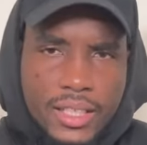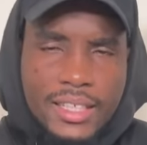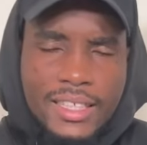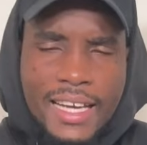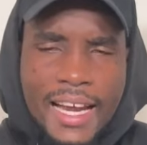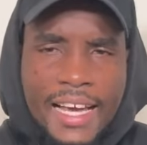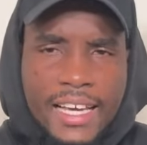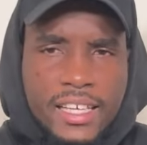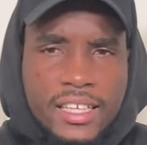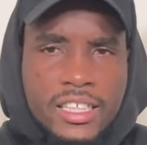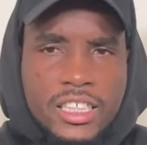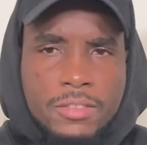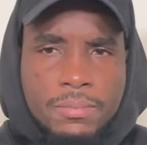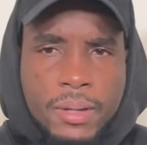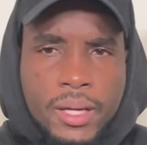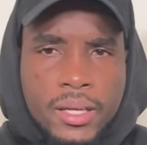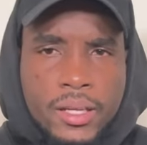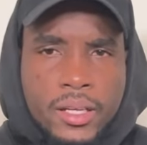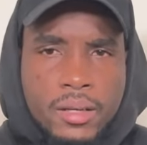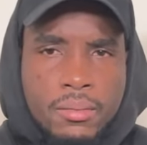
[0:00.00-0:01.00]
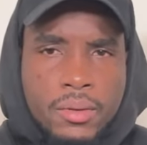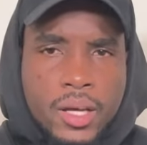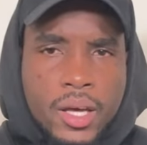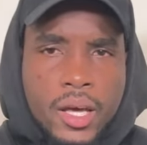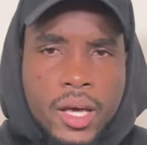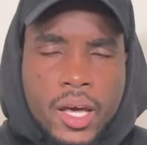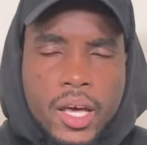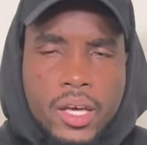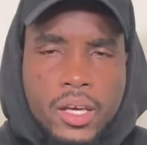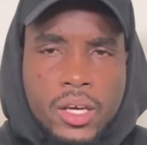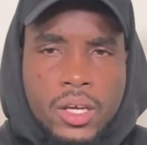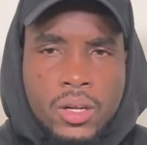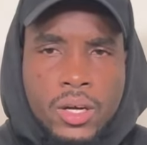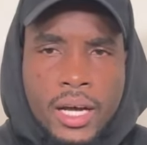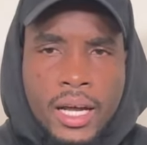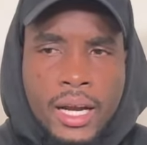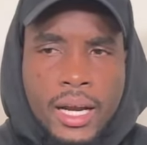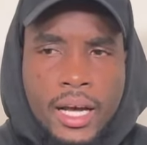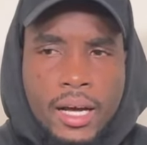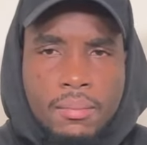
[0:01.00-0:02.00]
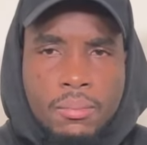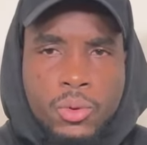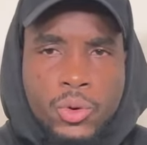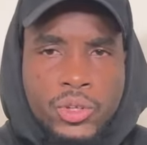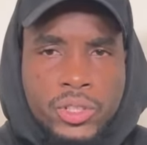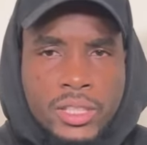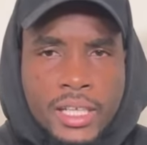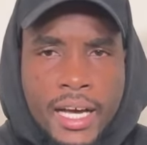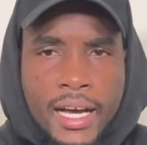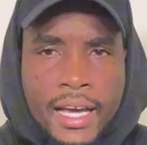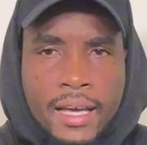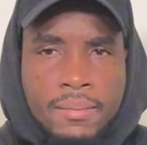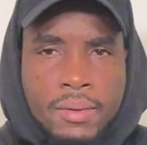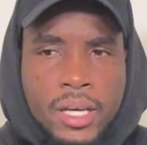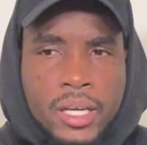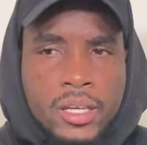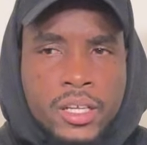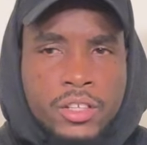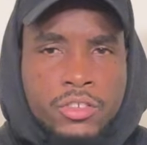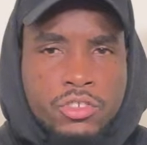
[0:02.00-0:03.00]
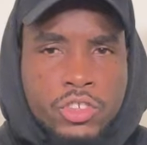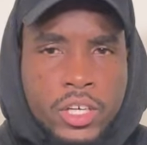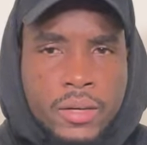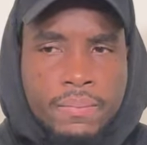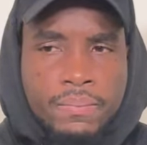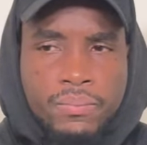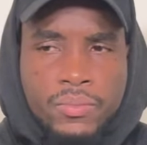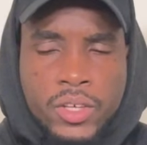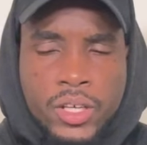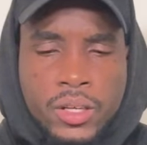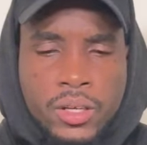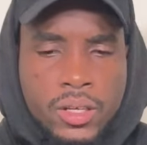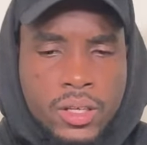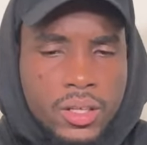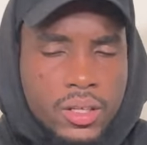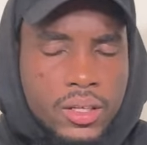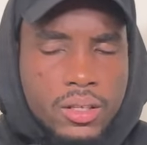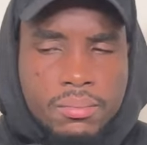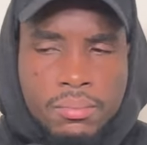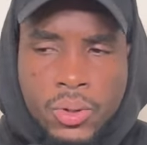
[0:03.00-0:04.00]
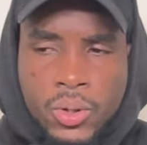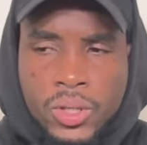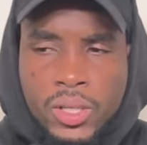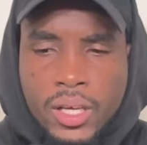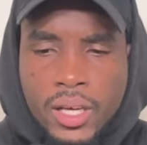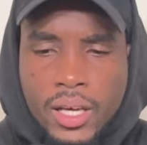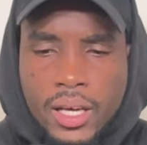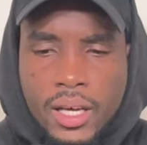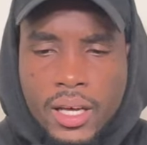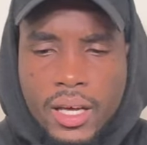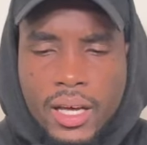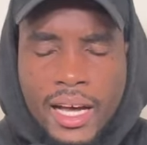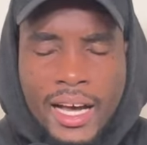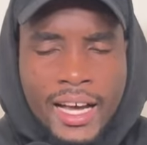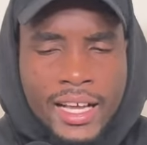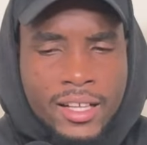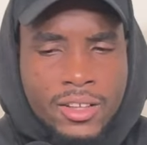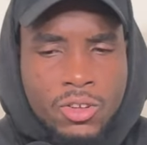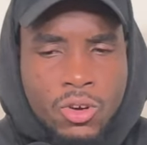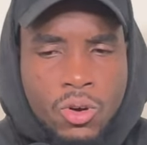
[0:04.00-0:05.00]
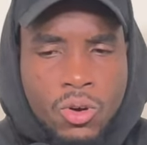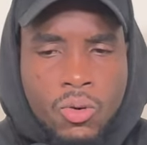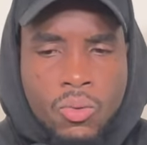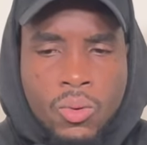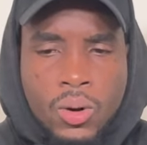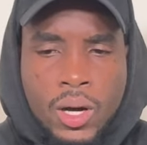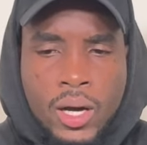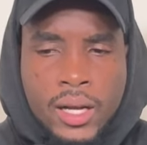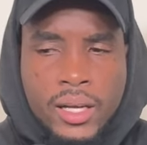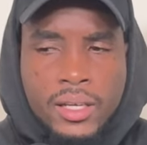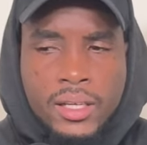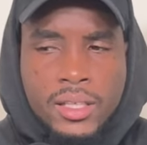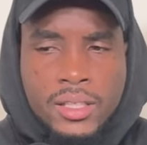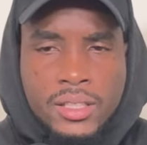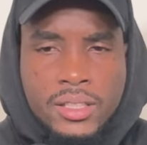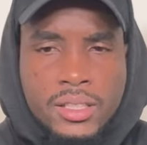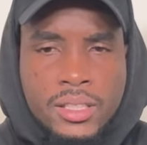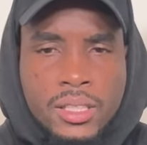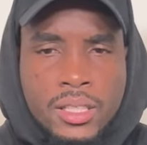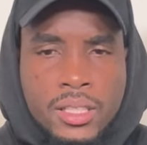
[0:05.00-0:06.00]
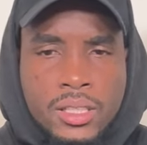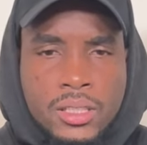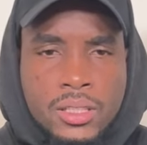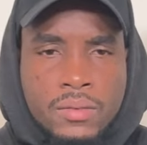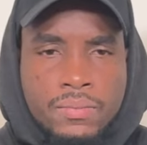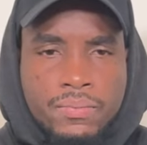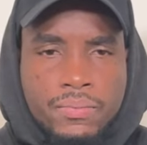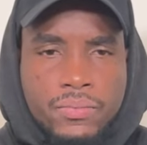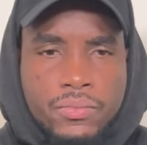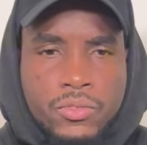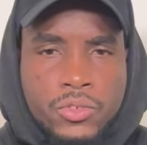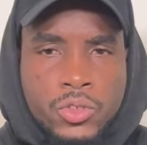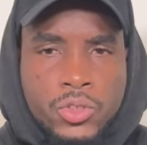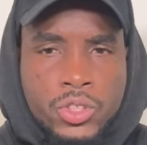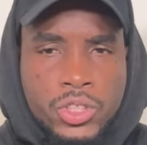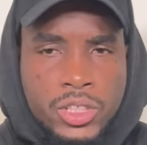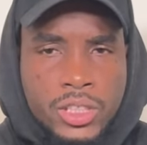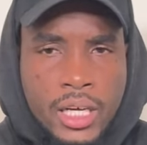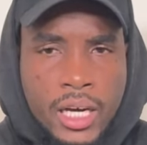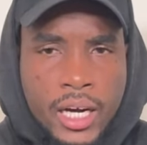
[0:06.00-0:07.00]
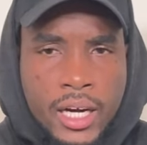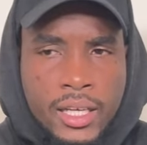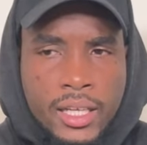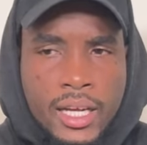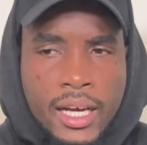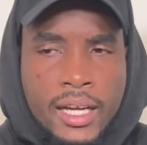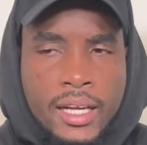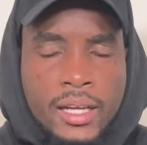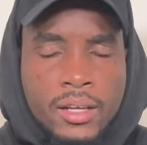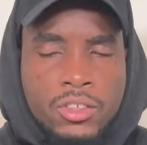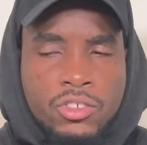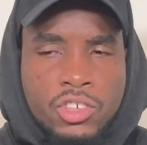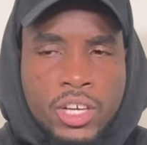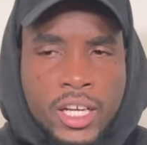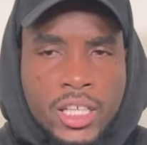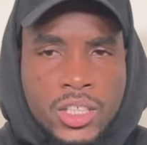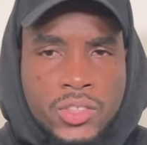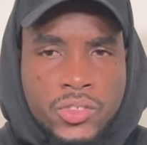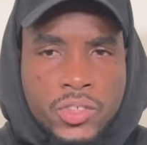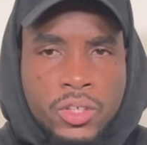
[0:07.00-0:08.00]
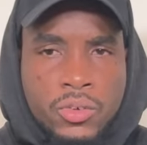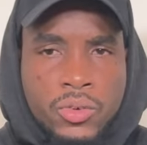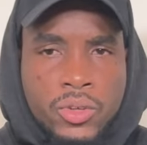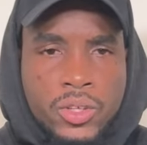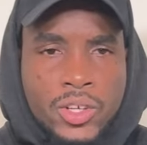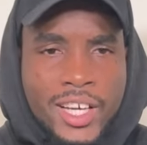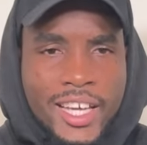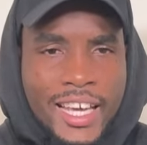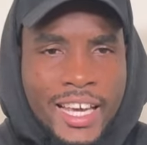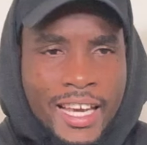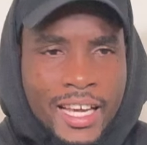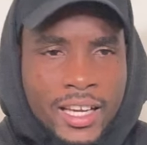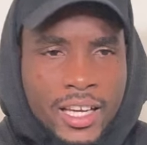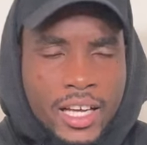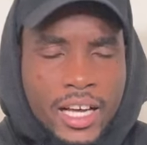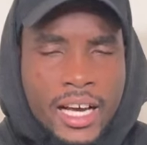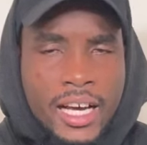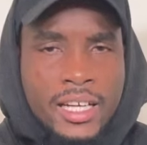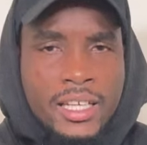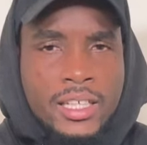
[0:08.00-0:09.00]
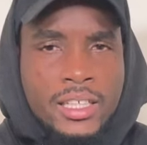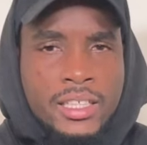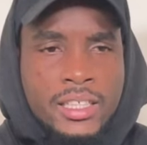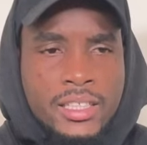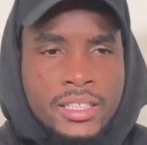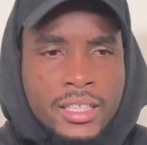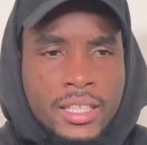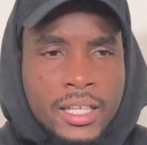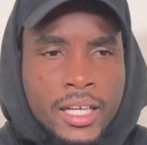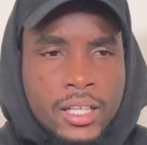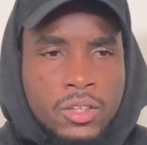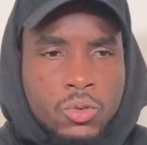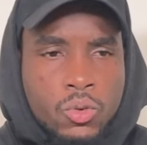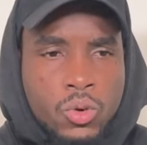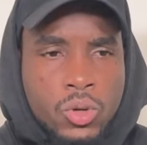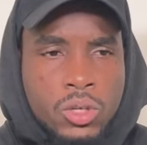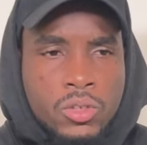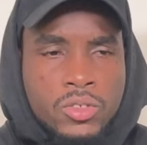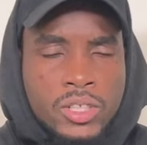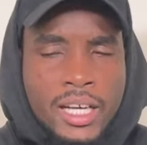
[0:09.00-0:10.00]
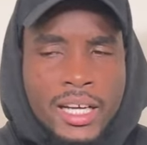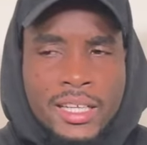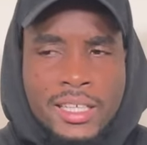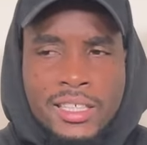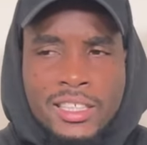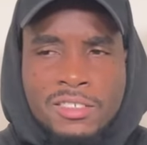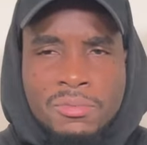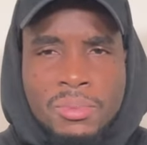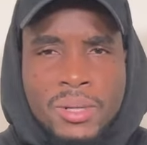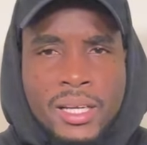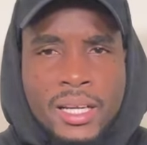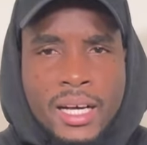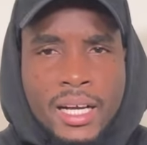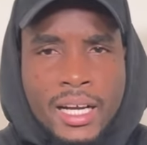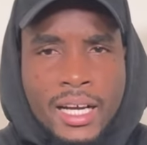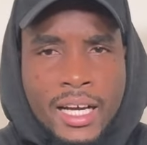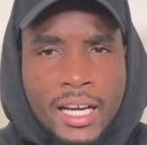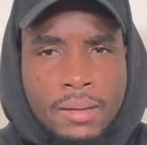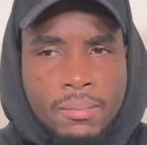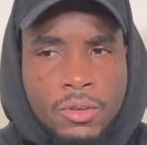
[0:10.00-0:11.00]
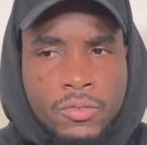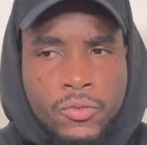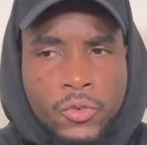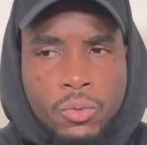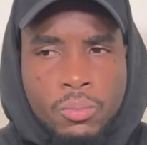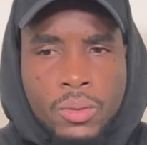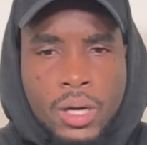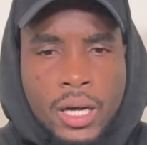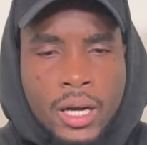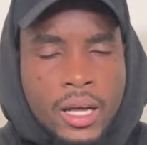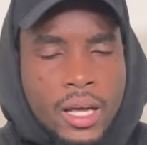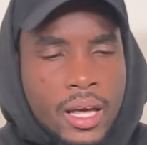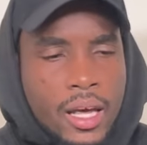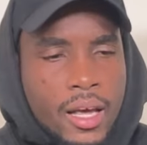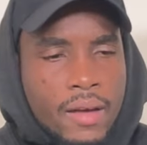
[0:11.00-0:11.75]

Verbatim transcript: like he's spending you know a lot more time in the gym you know but i don't want this season to start and the transfer window end and he's still at Wolves and he's playing academy football.